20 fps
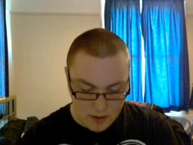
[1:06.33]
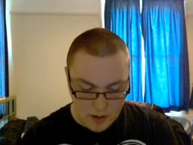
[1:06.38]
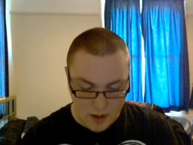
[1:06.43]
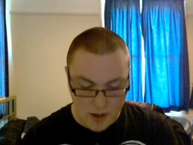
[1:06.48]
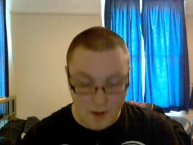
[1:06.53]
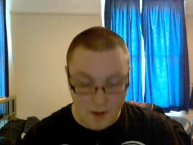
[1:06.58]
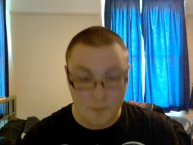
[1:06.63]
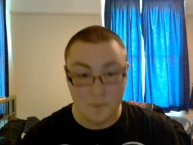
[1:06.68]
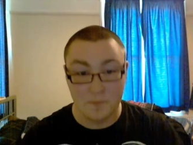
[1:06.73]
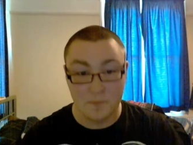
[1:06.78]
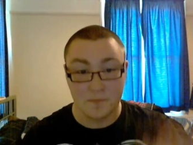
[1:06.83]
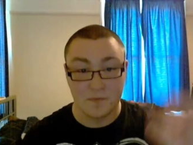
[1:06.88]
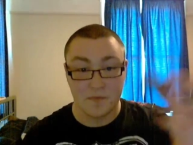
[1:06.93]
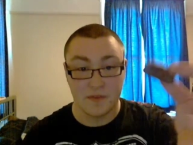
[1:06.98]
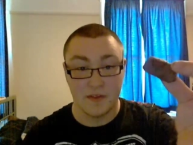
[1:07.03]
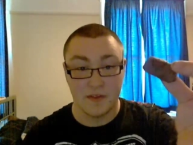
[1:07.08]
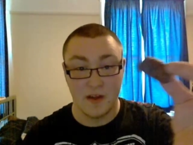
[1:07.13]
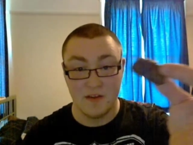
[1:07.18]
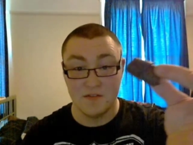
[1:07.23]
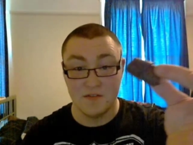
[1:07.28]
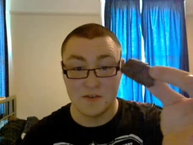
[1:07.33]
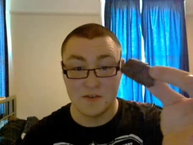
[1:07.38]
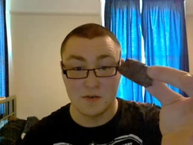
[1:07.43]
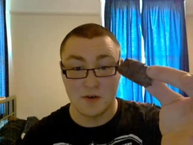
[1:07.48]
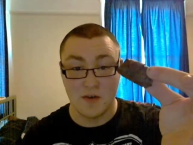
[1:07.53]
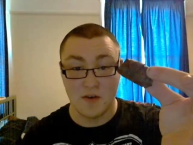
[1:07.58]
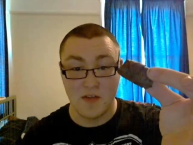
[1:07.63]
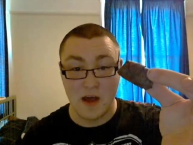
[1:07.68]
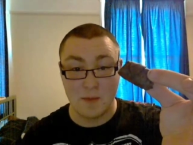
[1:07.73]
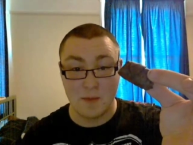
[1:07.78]
I've still
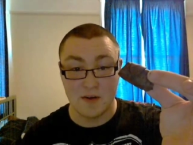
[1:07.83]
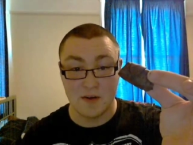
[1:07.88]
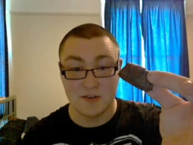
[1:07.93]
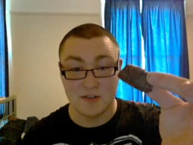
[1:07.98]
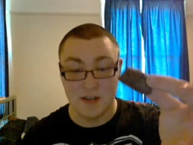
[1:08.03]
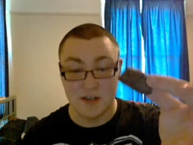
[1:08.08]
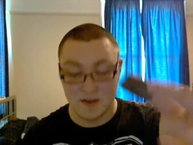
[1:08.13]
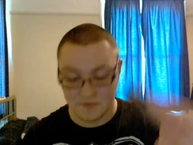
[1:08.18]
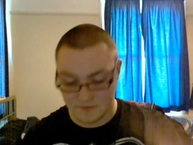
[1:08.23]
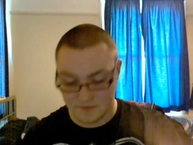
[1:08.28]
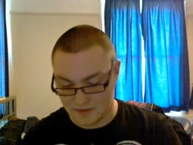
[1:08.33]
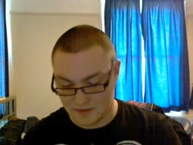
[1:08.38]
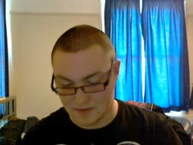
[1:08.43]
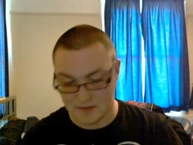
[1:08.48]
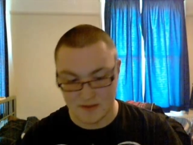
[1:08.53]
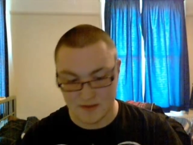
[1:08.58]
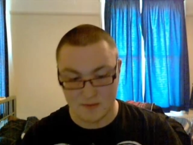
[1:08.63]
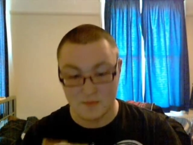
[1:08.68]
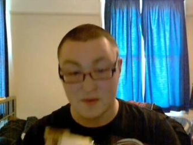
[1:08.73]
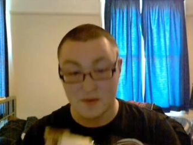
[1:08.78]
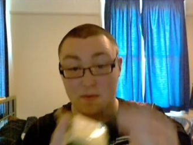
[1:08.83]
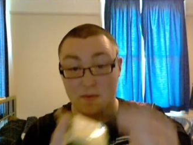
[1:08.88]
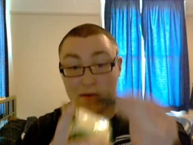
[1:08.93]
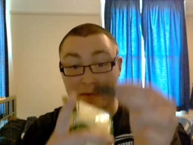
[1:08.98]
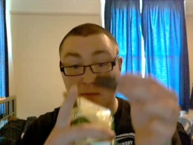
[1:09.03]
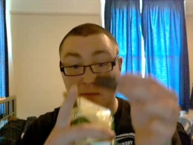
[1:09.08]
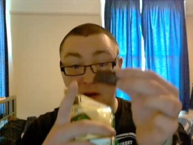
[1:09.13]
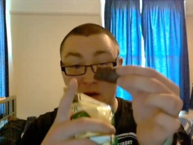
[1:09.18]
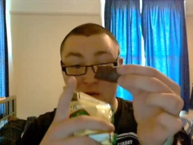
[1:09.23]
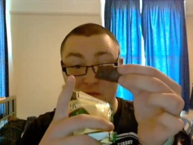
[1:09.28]
got that much left. He sent me a bit
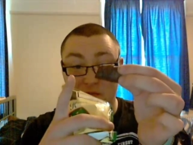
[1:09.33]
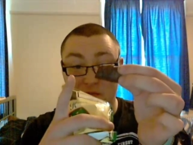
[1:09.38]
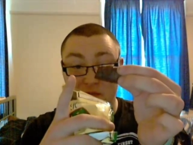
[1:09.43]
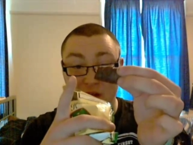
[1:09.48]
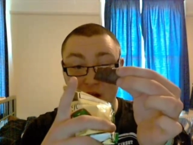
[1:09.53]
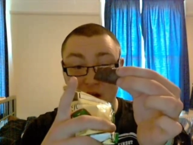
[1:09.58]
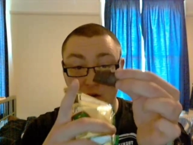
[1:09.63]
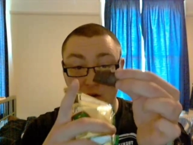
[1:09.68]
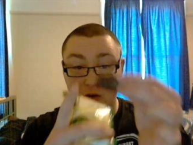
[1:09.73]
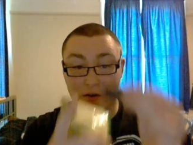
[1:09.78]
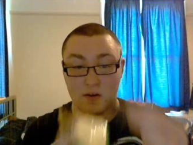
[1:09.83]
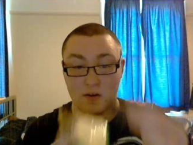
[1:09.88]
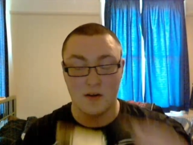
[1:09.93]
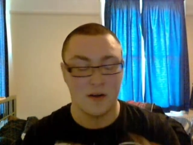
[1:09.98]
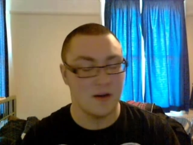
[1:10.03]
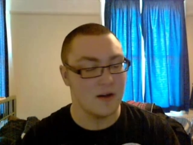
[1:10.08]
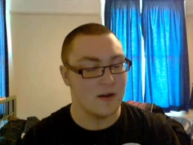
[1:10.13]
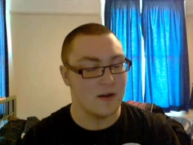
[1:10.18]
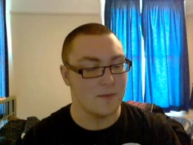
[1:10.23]
about that long.